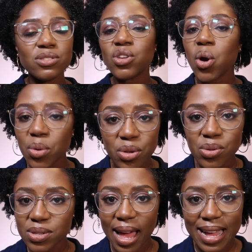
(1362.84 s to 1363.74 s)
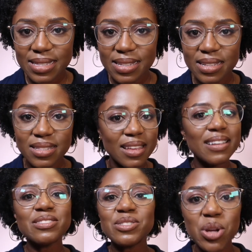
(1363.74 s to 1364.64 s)
Don't use that, sis.
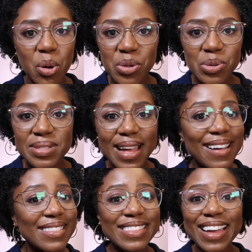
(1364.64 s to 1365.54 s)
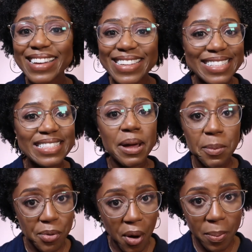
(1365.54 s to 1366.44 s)
Don't use that. That is a
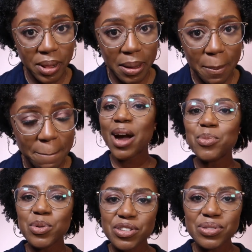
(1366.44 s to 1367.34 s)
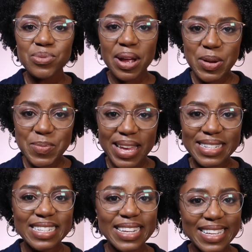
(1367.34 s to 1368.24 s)
problem. I wouldn't
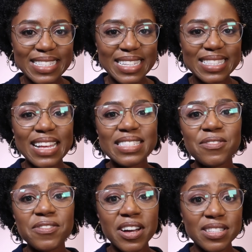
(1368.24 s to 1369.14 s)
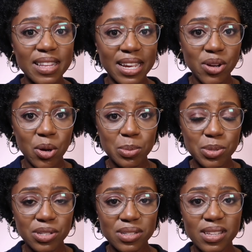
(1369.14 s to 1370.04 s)
recommend lasers as a first line
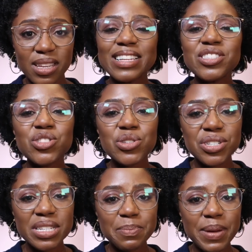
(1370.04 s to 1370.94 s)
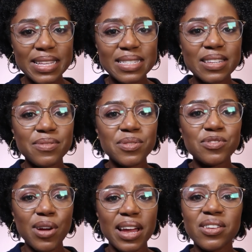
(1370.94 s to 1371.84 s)
option. It's usually best if
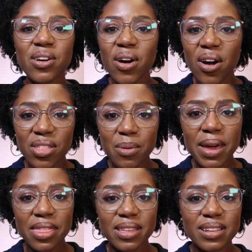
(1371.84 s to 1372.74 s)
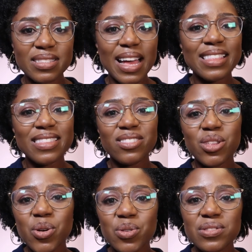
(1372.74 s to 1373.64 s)
you've tried other methods and
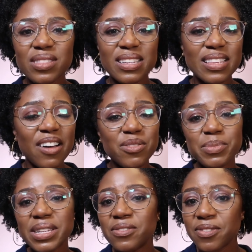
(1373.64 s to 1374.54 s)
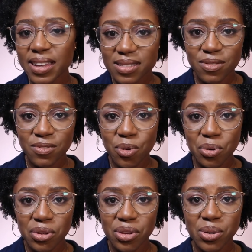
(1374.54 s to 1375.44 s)
those things haven't been effective
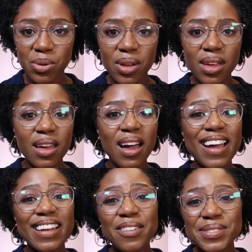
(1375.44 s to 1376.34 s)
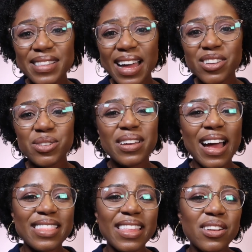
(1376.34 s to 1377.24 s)
for you and after that, you
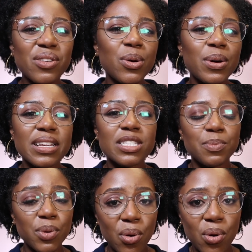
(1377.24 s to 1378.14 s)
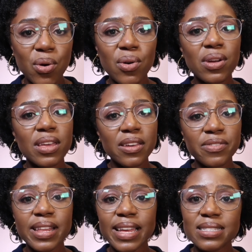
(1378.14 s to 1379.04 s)
can then go and explore
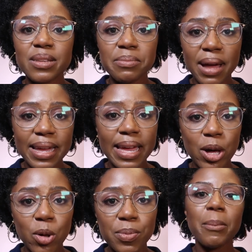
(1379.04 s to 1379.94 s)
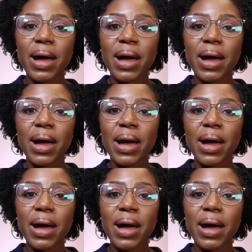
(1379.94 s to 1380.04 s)
if laser might help.